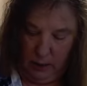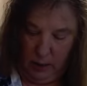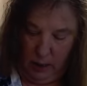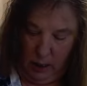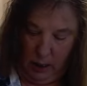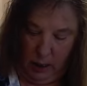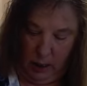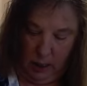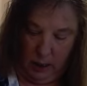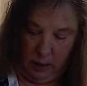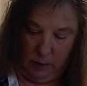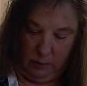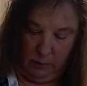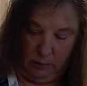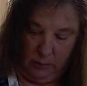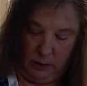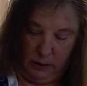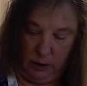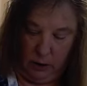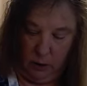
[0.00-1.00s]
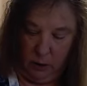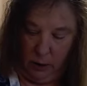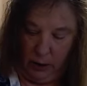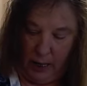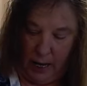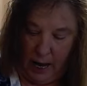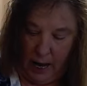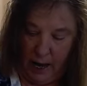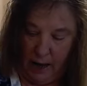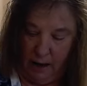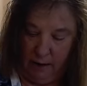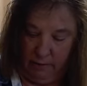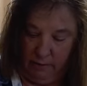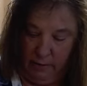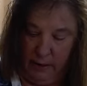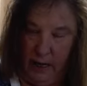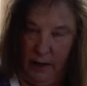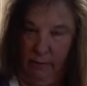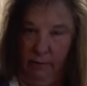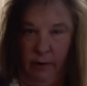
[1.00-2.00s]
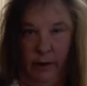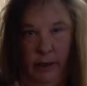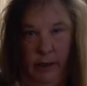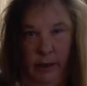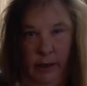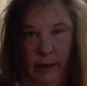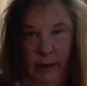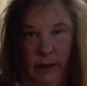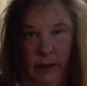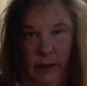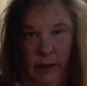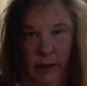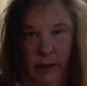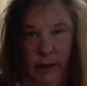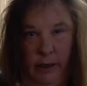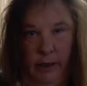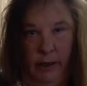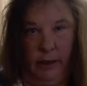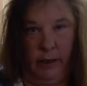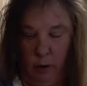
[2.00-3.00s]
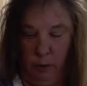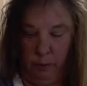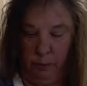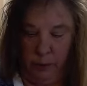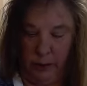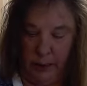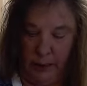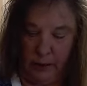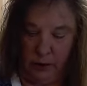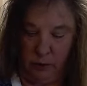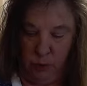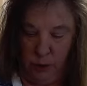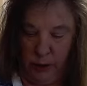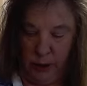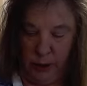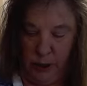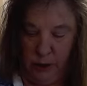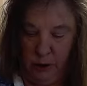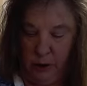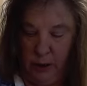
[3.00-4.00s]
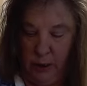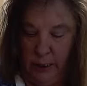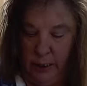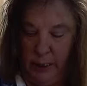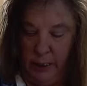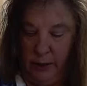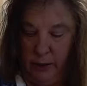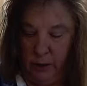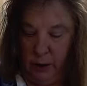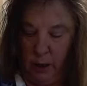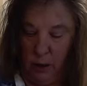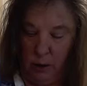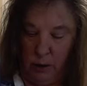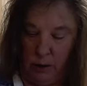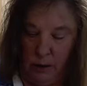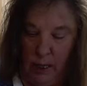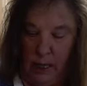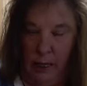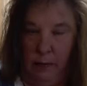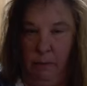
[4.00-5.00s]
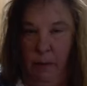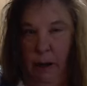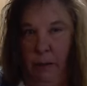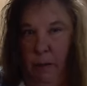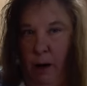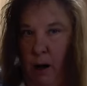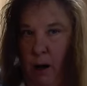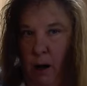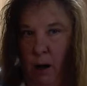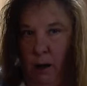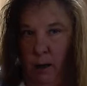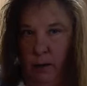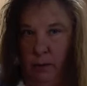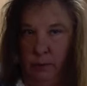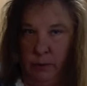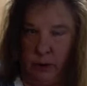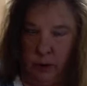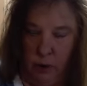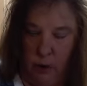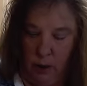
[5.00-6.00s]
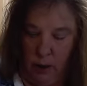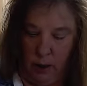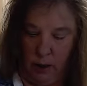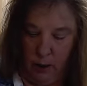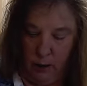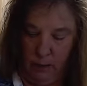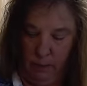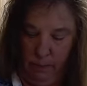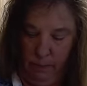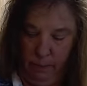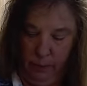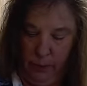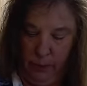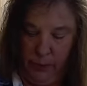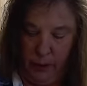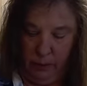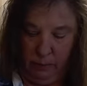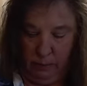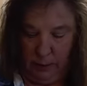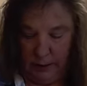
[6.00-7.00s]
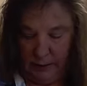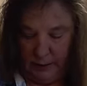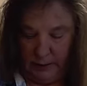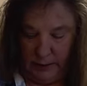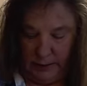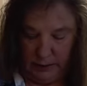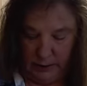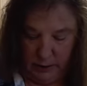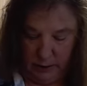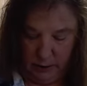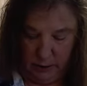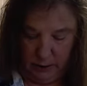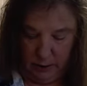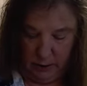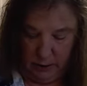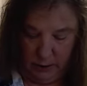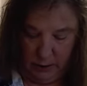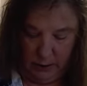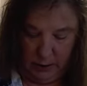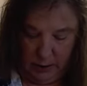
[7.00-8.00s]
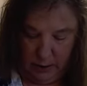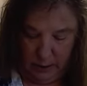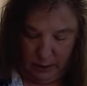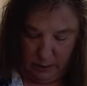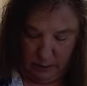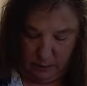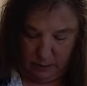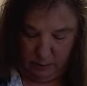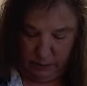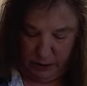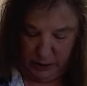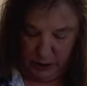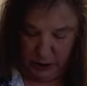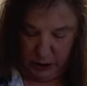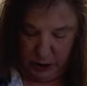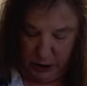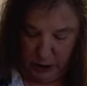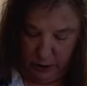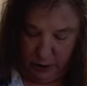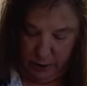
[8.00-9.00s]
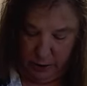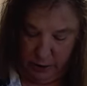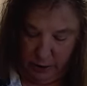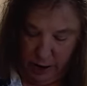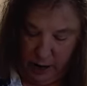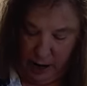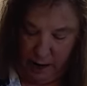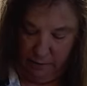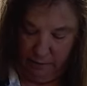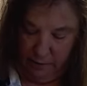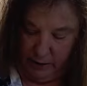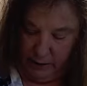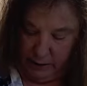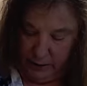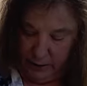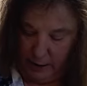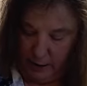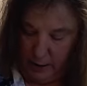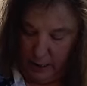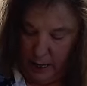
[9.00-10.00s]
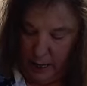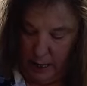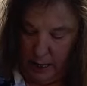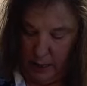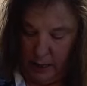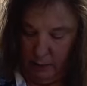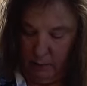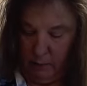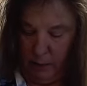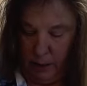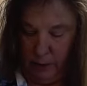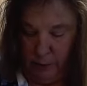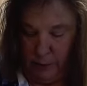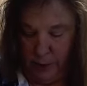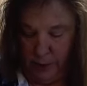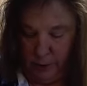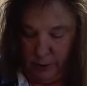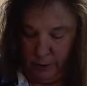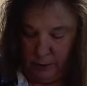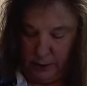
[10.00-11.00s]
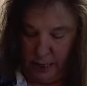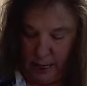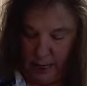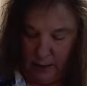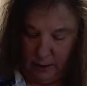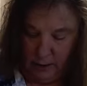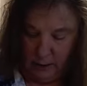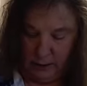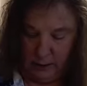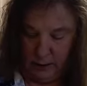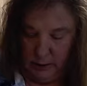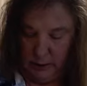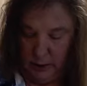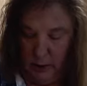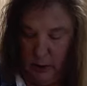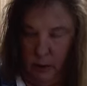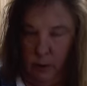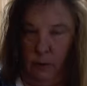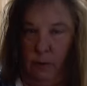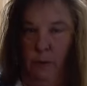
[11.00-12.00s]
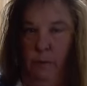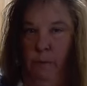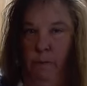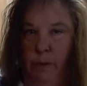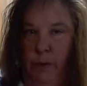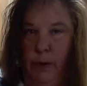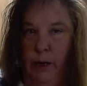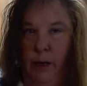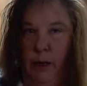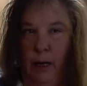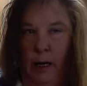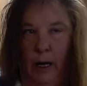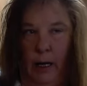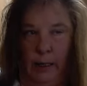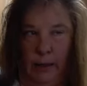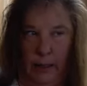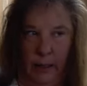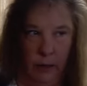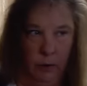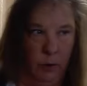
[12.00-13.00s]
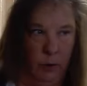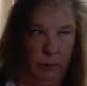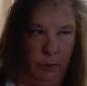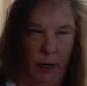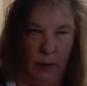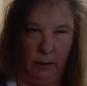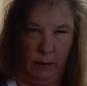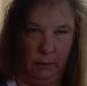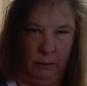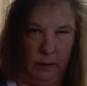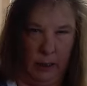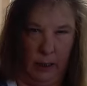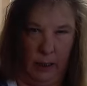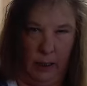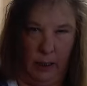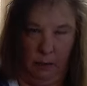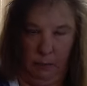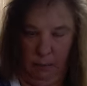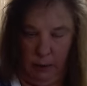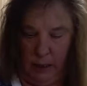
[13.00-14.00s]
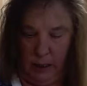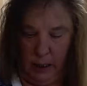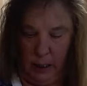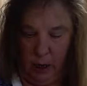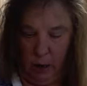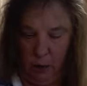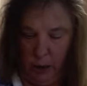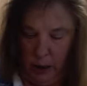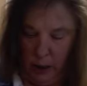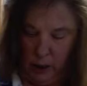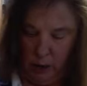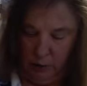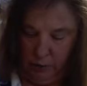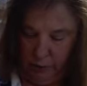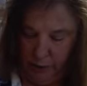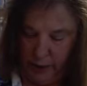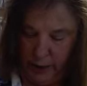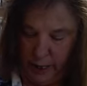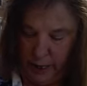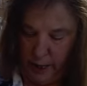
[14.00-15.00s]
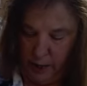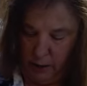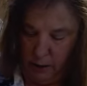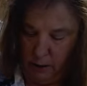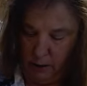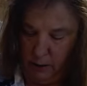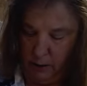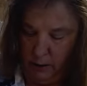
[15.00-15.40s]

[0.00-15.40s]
So we have everything here at home because we usually either go to like my mom's or my sister's. This year they're having it at my brother's house, so I think we'll probably be going over there.